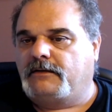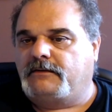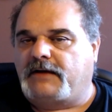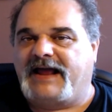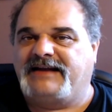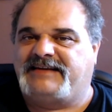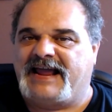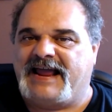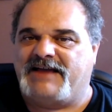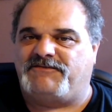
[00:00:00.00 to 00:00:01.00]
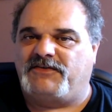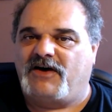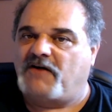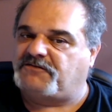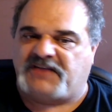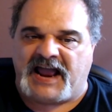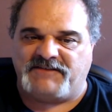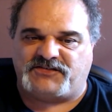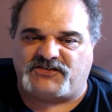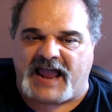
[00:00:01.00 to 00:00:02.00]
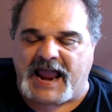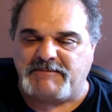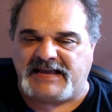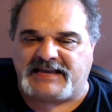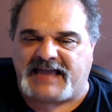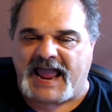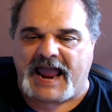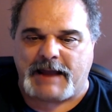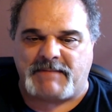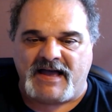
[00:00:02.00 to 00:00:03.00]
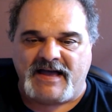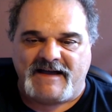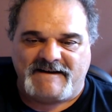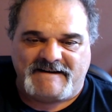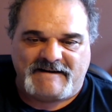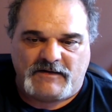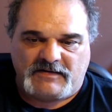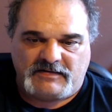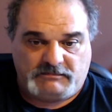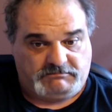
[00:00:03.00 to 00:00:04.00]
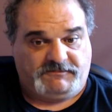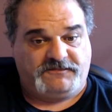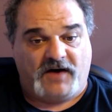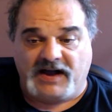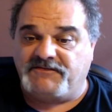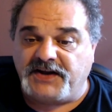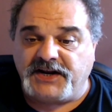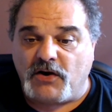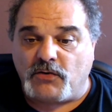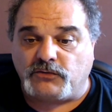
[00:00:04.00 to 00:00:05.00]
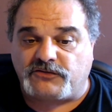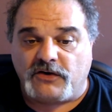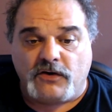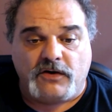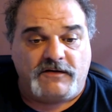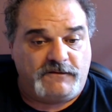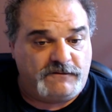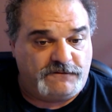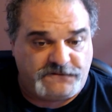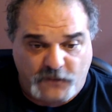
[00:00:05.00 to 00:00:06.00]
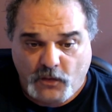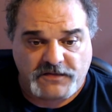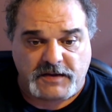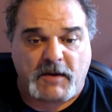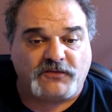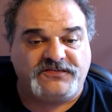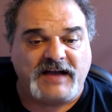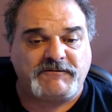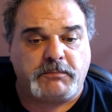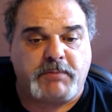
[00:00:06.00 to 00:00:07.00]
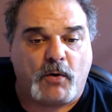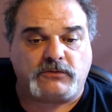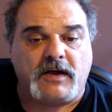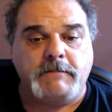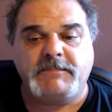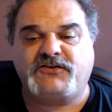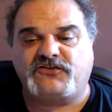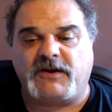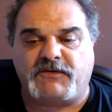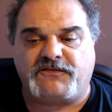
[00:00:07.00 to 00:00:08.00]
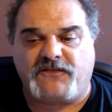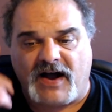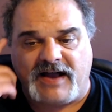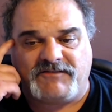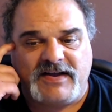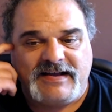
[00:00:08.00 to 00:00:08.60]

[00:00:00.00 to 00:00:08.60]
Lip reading: And Dave of Dave's Gaming Cave, 5 videos. 4 of them on Devil Boat, mission number 5.